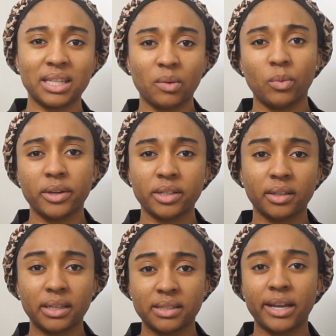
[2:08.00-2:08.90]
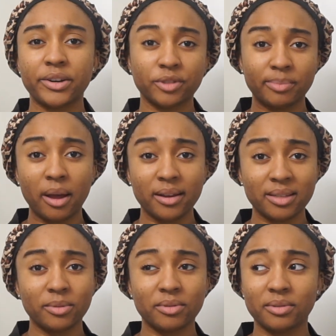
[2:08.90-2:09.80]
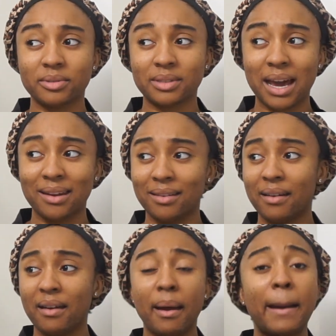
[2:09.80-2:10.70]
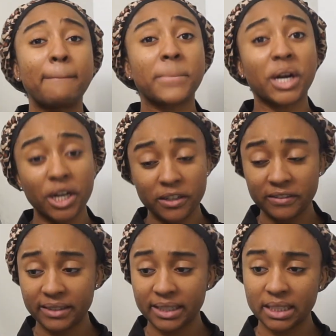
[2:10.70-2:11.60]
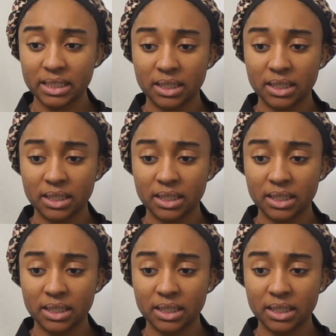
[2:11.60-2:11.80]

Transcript: I want to look as natural as possible. So this was kind of perfect.